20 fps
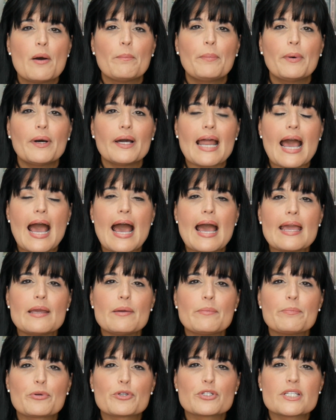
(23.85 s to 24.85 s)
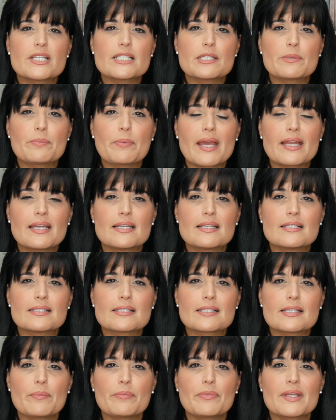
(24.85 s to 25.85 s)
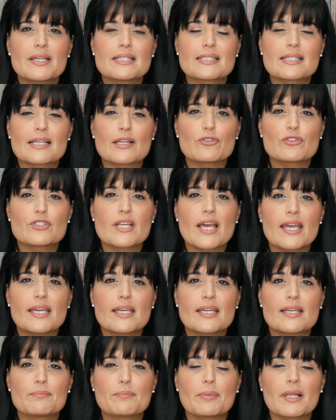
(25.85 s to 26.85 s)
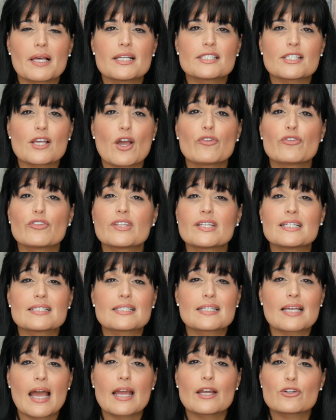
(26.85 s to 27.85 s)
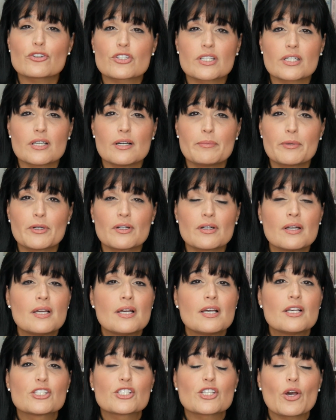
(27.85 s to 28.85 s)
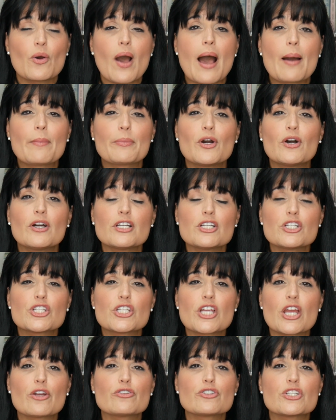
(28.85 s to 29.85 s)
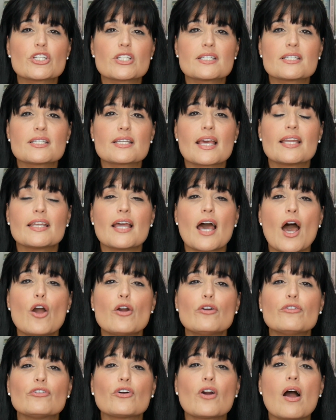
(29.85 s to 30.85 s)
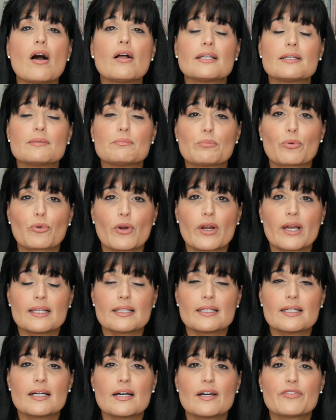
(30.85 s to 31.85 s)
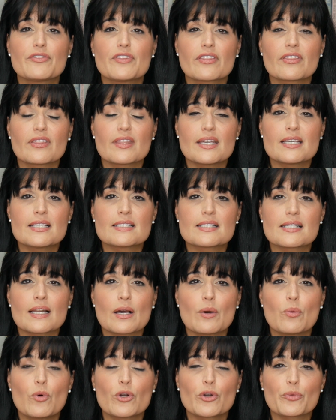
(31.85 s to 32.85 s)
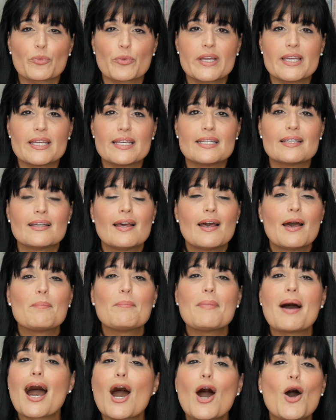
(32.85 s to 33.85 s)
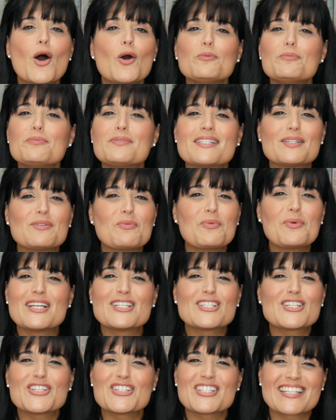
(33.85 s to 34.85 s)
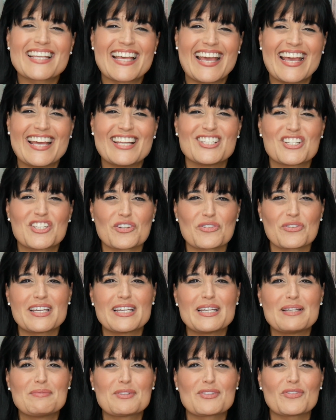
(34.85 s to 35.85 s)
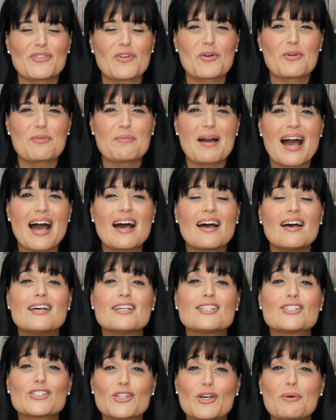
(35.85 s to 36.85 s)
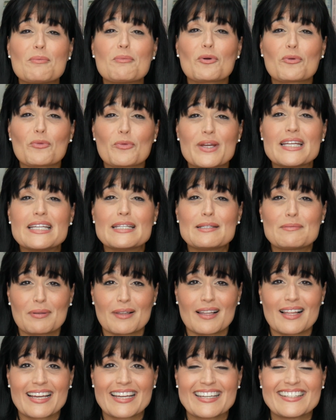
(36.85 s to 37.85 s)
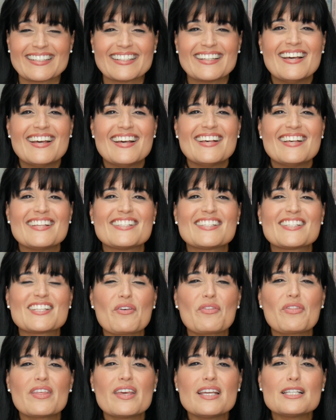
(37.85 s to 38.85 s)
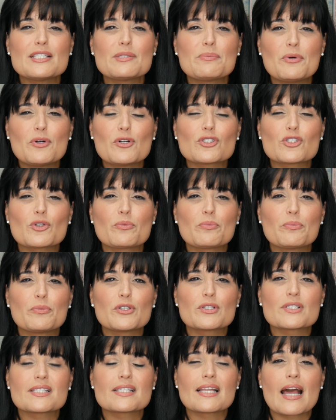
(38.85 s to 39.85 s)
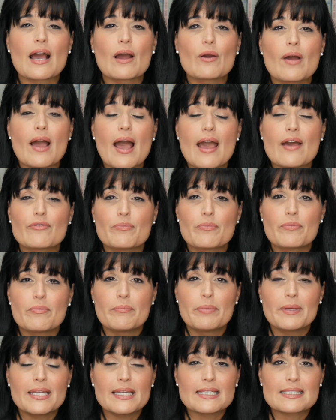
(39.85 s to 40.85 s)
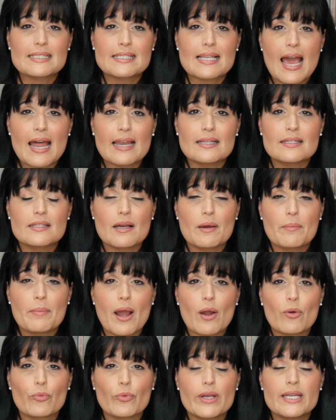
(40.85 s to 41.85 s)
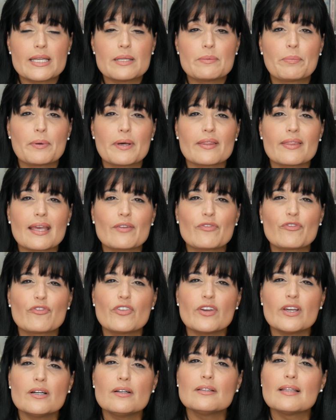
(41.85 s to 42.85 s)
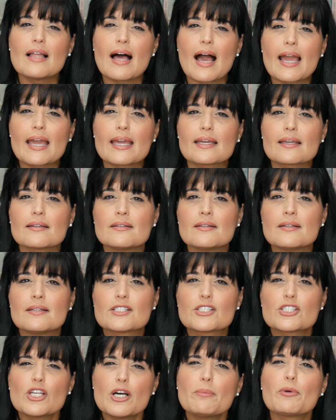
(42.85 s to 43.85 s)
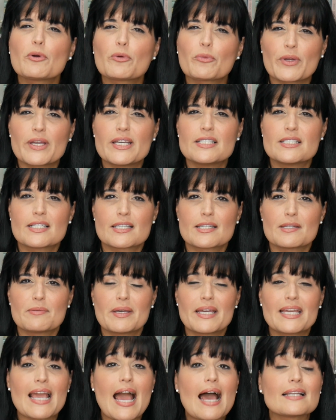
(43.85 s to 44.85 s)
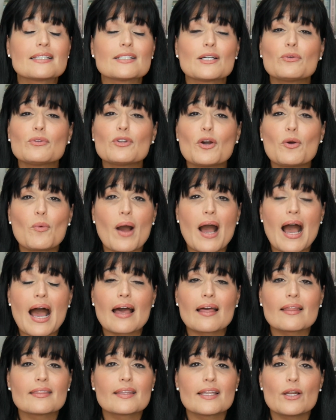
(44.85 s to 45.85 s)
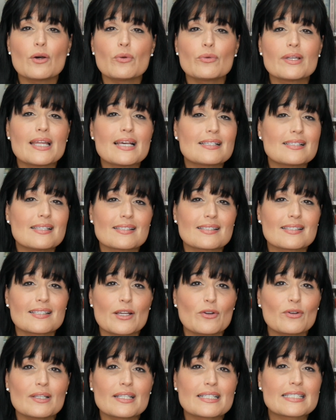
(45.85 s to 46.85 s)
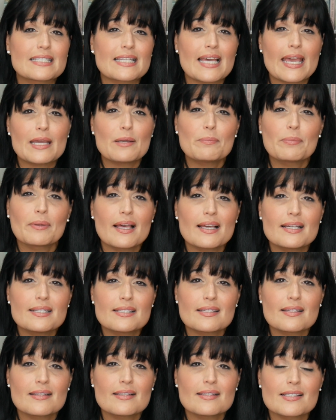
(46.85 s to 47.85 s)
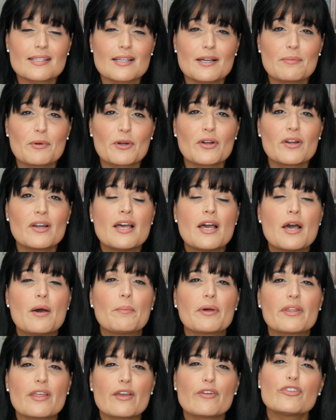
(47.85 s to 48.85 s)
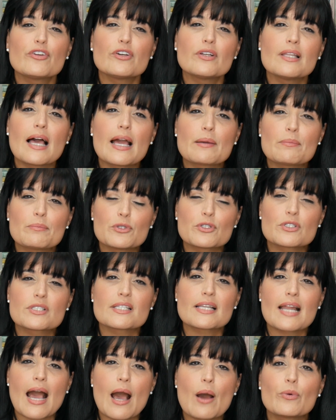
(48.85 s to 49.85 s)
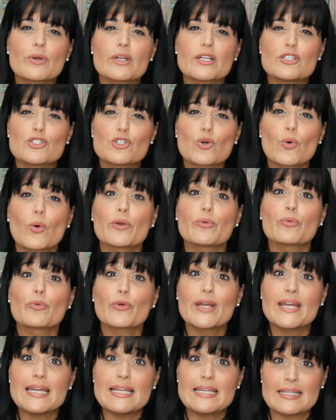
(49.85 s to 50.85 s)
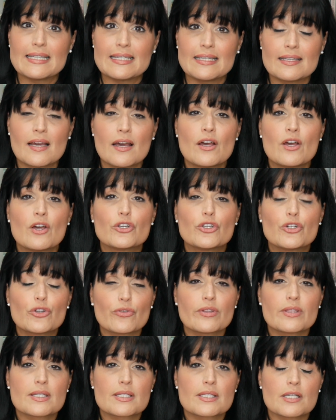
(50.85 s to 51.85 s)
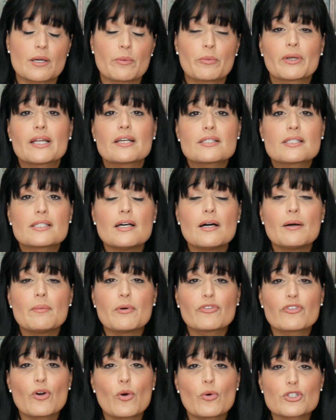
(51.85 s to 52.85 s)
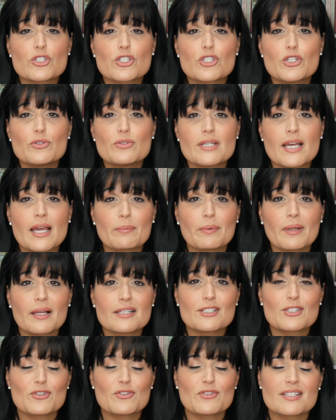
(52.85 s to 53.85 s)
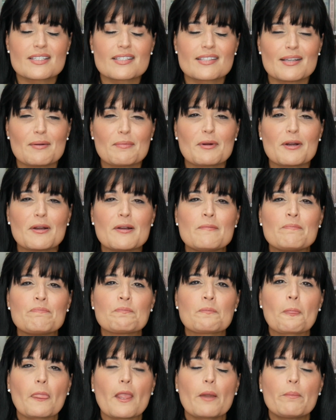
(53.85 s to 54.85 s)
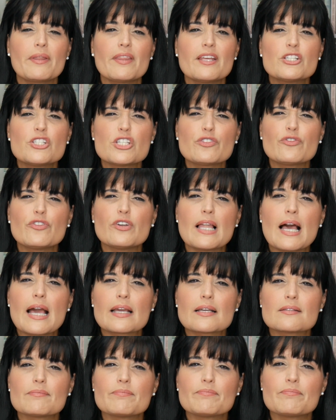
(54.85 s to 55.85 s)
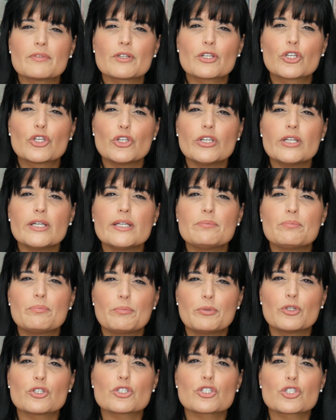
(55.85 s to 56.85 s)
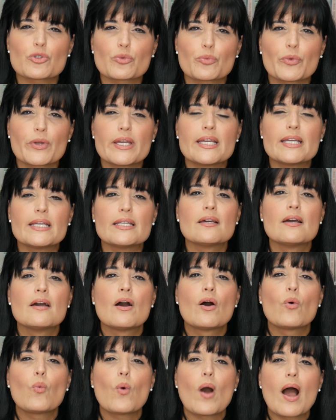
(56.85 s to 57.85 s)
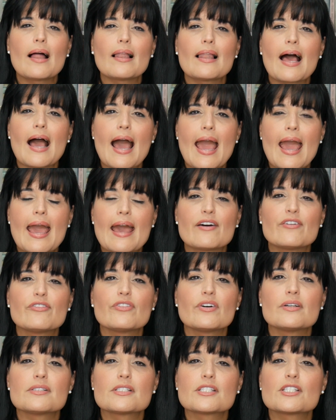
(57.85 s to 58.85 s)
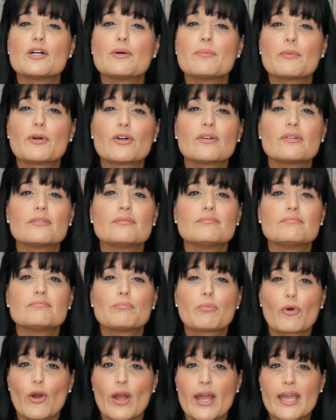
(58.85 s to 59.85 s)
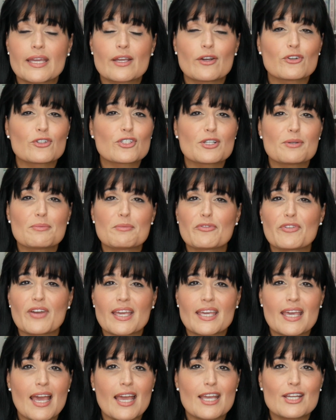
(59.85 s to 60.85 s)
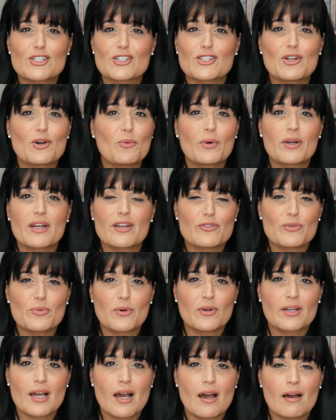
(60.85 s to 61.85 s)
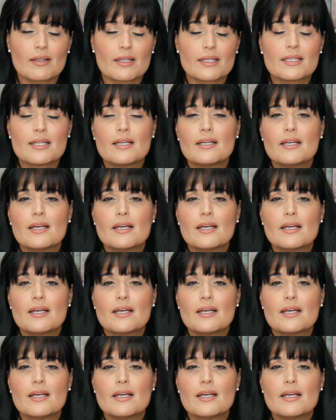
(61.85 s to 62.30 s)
But I am participating in some things that are taking place over the entire summer. So I'm going to share just an overall umbrella of the things that I want to read, my hopes and wishes and dreams for my summer reading plan. So these books are books that I have been excited about reading, but they feel like summer reads to me. I don't know why. They don't necessarily take place in the summer, but they feel like books that I would enjoy reading during the summer. Now, some, of course, do take place during the summer, but they just feel like good books to read while I have summer break or summer vacation or whatever you want to call it.